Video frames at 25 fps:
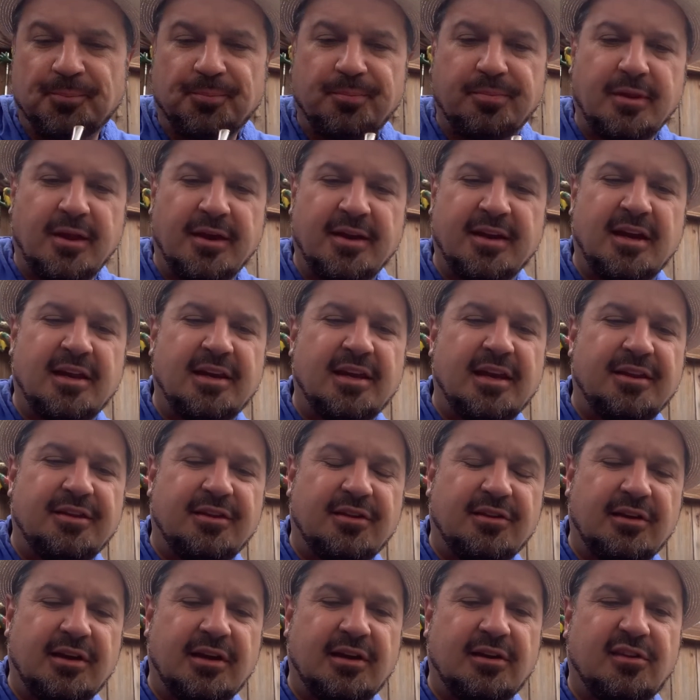Again, yeah,
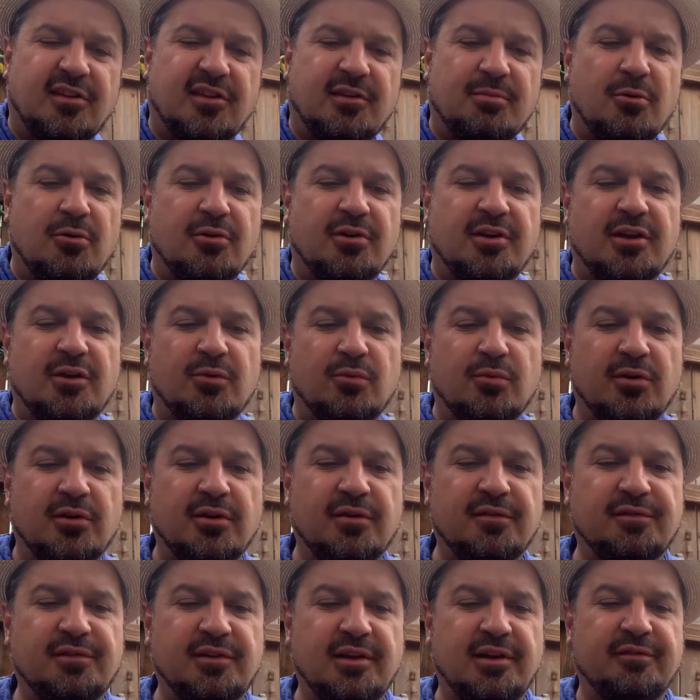like a smoky
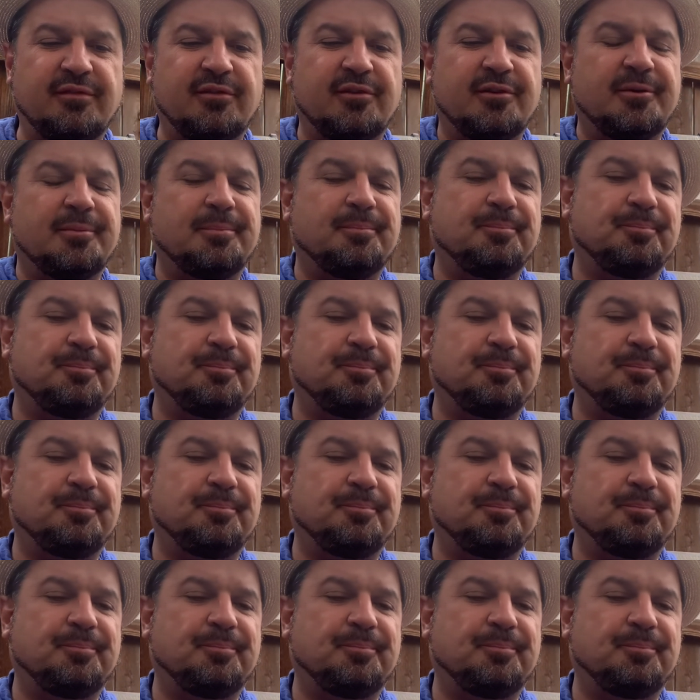wood flavor.